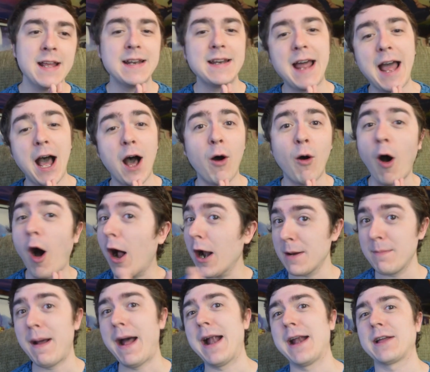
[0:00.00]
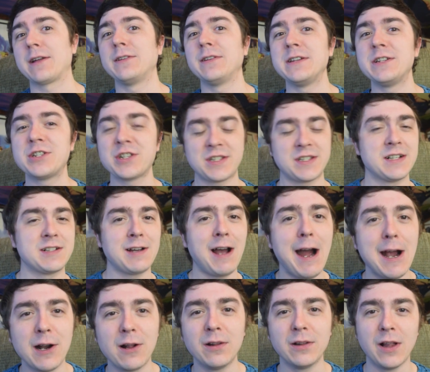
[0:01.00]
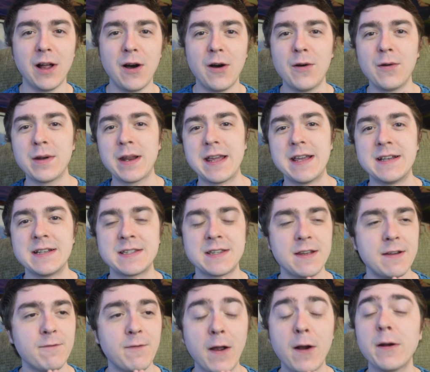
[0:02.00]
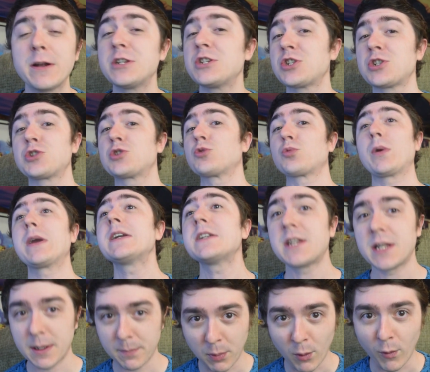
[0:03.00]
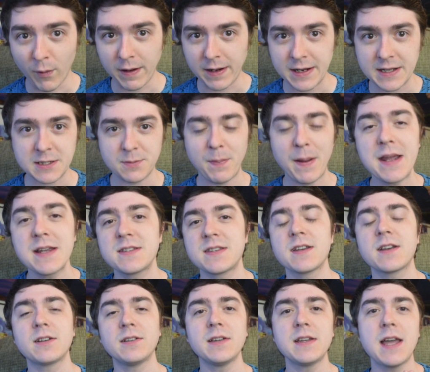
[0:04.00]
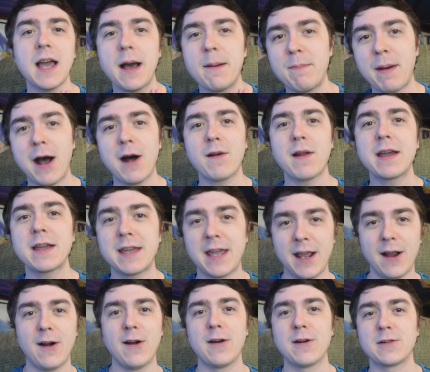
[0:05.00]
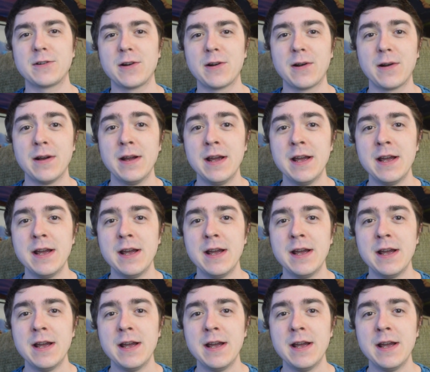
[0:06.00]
Now, automatically, just the title alone is very straight to the point. It's basically about a character